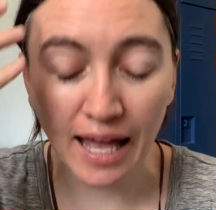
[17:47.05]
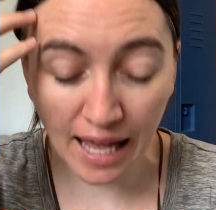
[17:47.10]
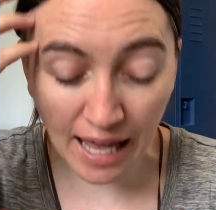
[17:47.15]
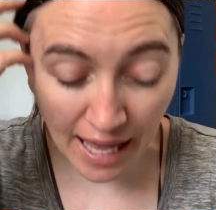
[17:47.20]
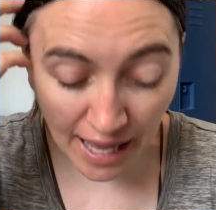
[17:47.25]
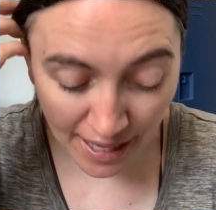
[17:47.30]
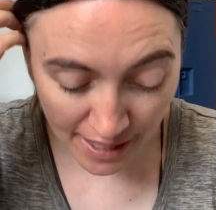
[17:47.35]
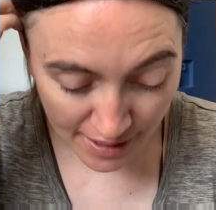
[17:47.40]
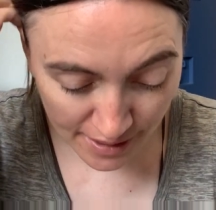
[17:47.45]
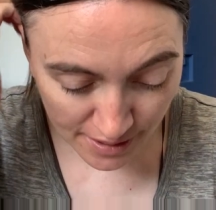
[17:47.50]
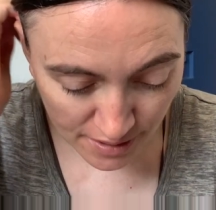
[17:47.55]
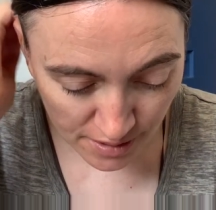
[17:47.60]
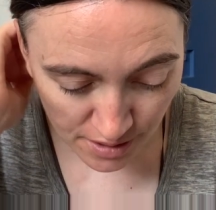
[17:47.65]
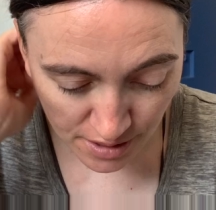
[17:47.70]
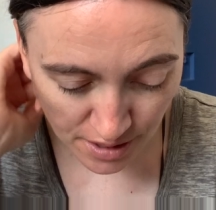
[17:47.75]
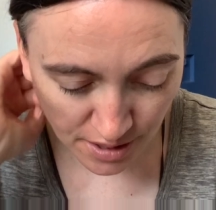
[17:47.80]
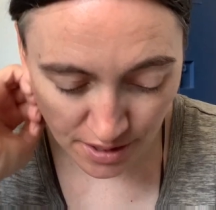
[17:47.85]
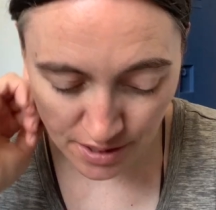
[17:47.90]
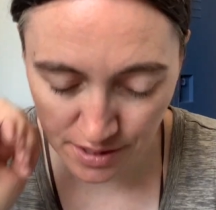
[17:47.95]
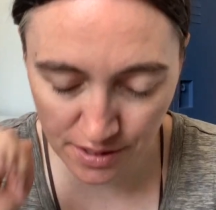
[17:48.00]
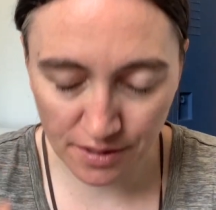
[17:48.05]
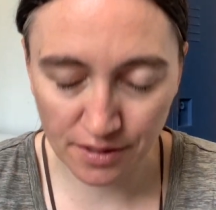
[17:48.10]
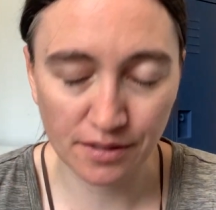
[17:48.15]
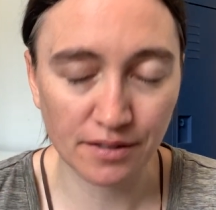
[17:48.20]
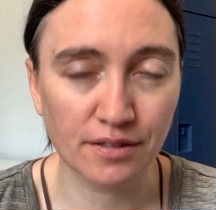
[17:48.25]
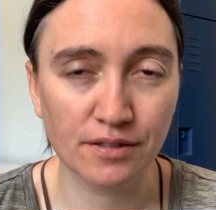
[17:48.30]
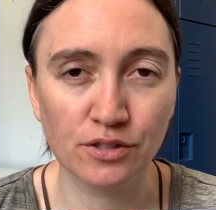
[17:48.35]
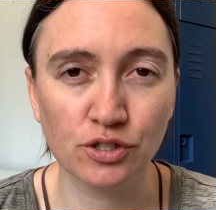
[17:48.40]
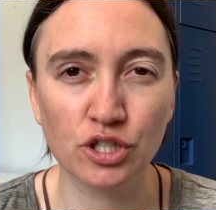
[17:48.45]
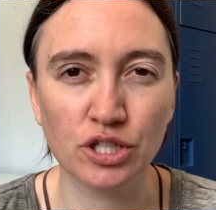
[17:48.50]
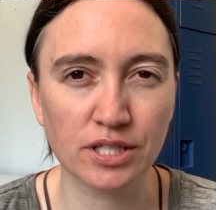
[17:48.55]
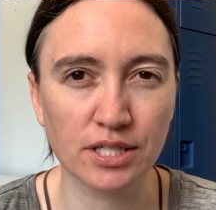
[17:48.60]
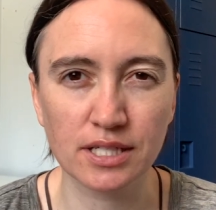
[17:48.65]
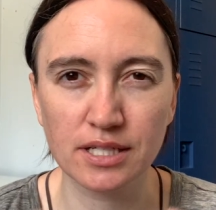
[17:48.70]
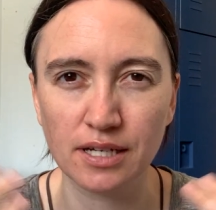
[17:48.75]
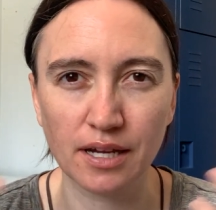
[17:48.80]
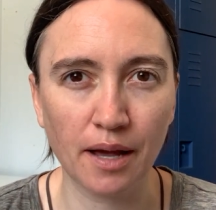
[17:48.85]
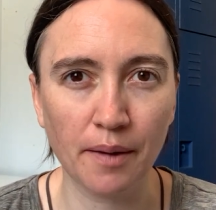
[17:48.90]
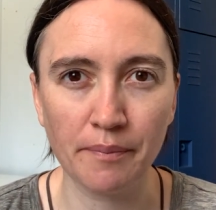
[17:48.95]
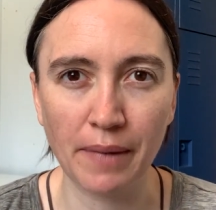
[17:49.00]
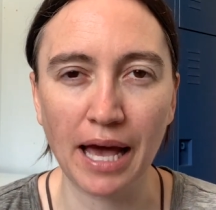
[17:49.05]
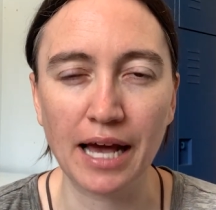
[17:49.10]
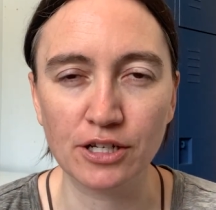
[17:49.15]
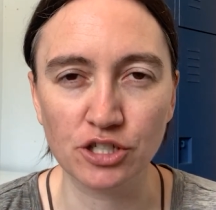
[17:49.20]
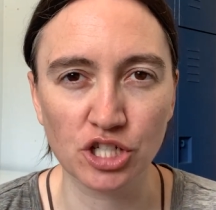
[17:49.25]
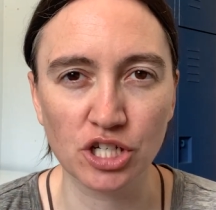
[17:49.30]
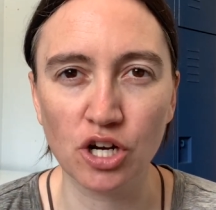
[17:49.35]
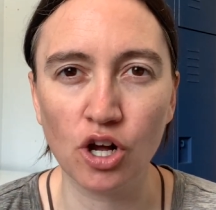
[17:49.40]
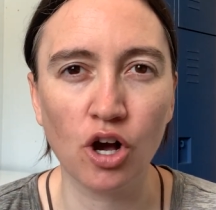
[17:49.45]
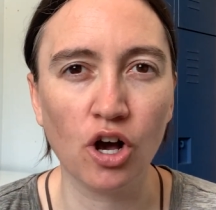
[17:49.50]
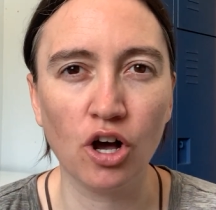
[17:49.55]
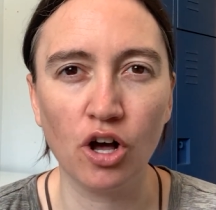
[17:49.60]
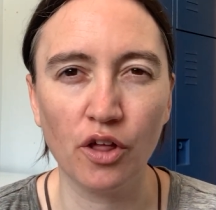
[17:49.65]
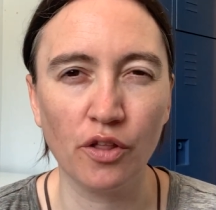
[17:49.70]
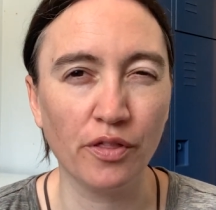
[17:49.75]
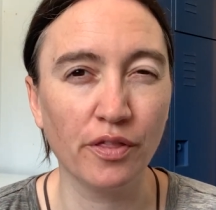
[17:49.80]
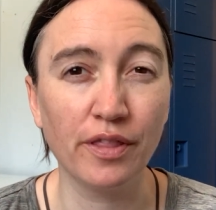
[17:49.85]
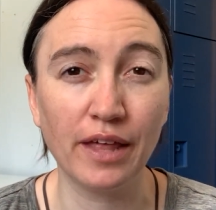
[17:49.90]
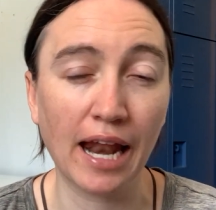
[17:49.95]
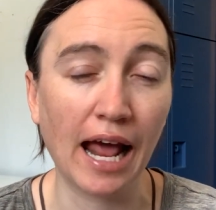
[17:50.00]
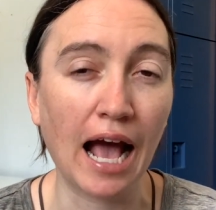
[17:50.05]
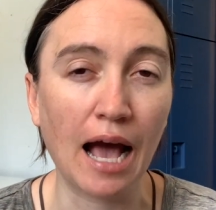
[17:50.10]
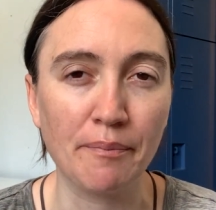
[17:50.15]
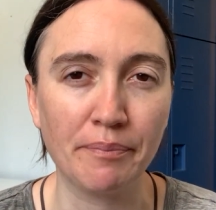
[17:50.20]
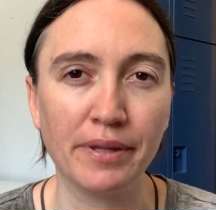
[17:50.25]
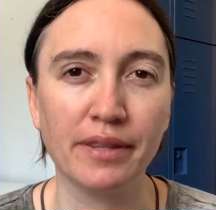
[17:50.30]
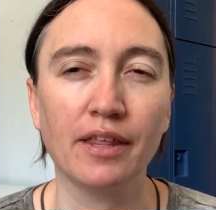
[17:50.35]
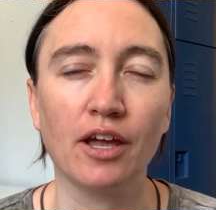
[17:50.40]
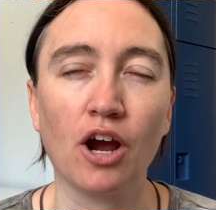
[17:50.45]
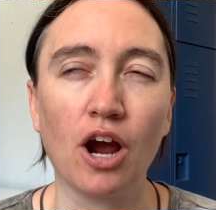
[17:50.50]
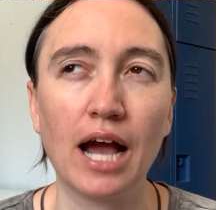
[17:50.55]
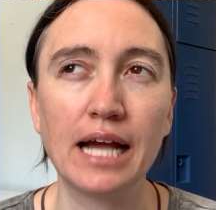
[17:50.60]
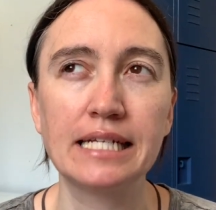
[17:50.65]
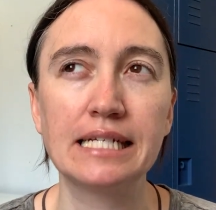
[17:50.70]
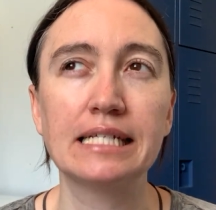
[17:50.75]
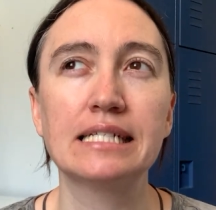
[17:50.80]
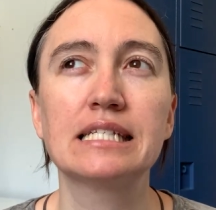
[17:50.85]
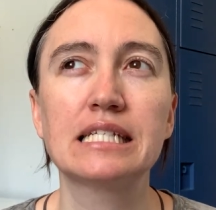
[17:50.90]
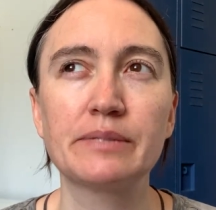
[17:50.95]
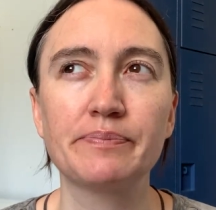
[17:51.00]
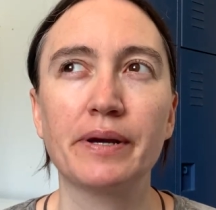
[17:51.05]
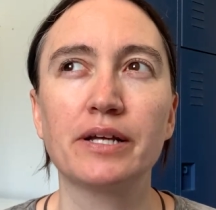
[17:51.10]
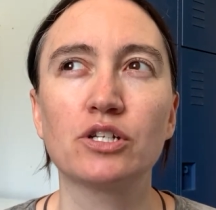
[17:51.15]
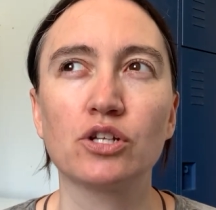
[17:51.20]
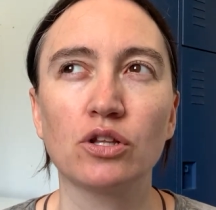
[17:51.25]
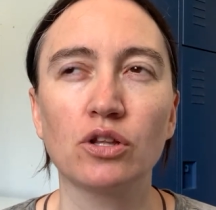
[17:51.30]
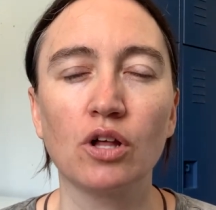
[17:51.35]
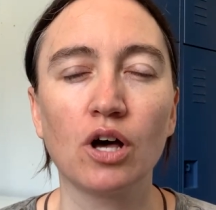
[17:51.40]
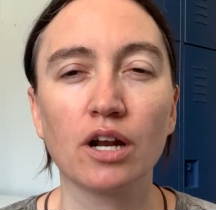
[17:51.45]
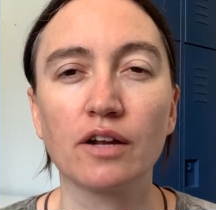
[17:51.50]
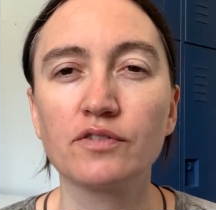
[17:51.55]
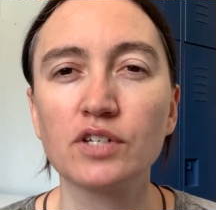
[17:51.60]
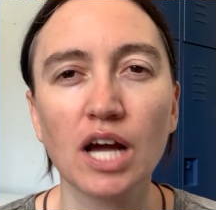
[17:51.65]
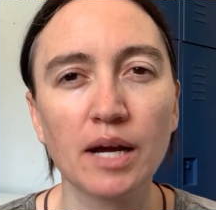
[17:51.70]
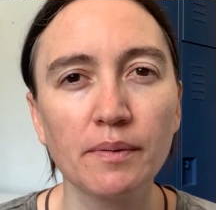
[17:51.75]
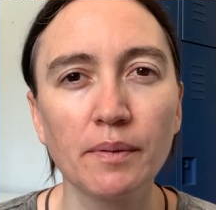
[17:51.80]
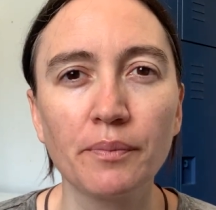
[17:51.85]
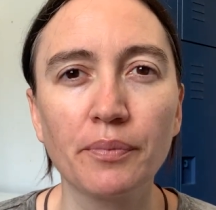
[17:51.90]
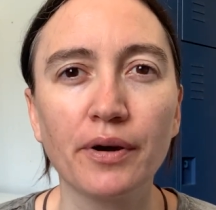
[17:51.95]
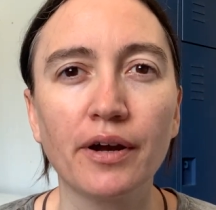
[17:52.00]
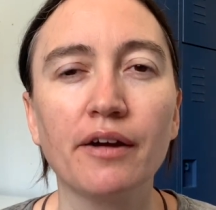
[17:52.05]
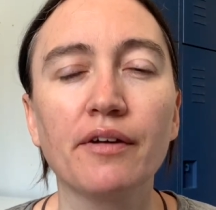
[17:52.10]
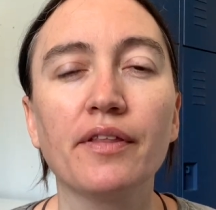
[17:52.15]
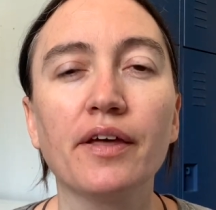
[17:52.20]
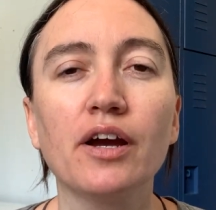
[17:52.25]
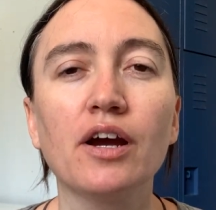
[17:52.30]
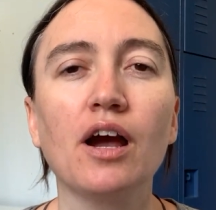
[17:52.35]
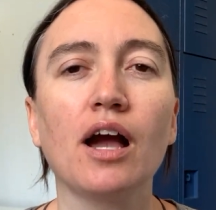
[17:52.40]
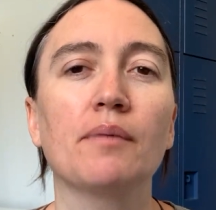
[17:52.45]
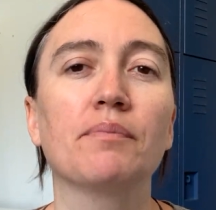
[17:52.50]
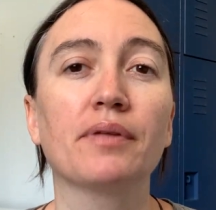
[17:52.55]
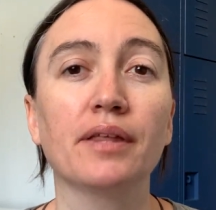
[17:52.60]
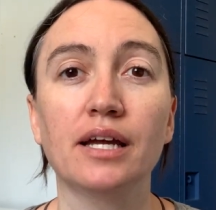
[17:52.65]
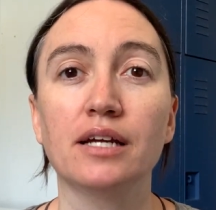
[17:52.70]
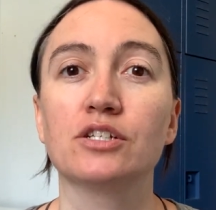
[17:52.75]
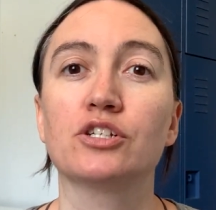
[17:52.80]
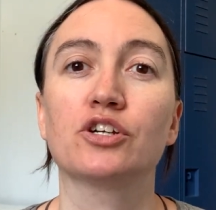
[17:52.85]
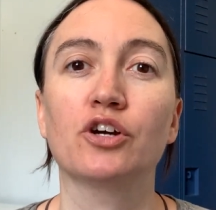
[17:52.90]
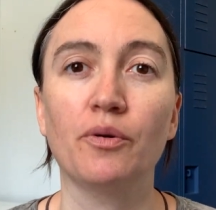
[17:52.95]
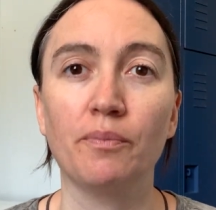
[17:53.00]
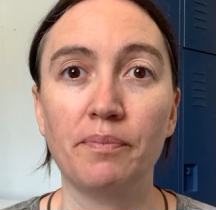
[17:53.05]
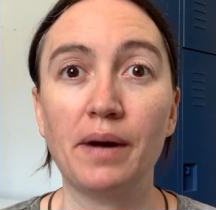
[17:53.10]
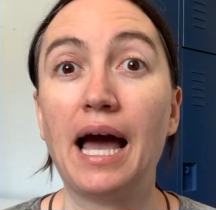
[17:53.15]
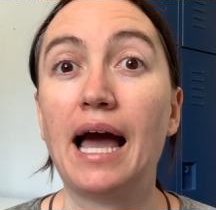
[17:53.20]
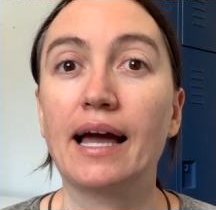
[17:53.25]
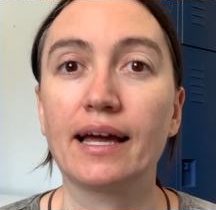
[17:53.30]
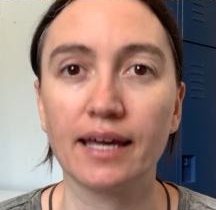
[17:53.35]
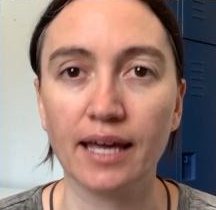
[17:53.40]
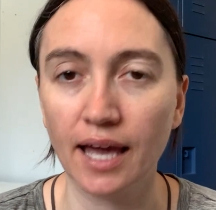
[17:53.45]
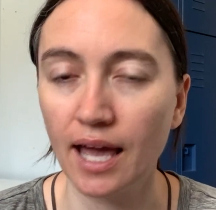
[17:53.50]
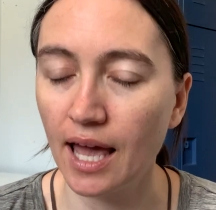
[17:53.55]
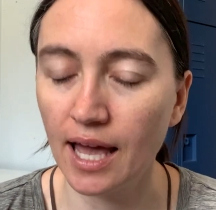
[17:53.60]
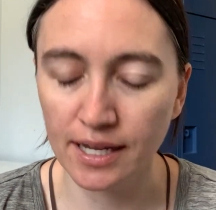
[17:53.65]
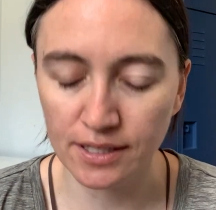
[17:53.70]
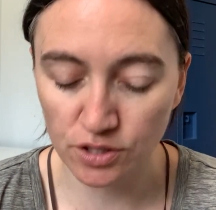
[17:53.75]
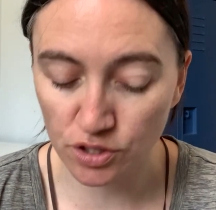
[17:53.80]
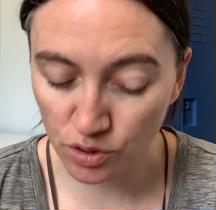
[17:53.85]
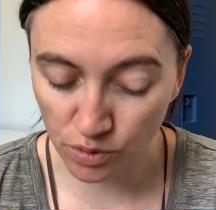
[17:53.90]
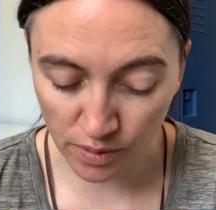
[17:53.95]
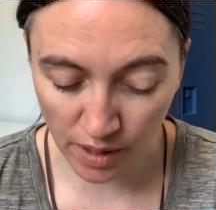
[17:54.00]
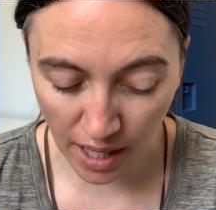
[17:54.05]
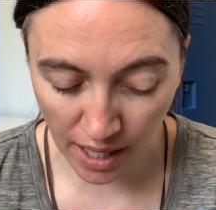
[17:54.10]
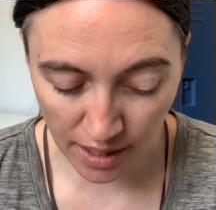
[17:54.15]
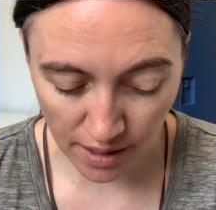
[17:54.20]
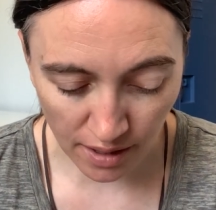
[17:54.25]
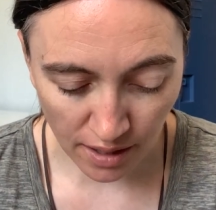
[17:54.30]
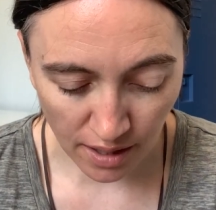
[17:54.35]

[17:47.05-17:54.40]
and just imagine all that happened there. I didn't spend a lot of time in prayer there. I plan to go back and do that.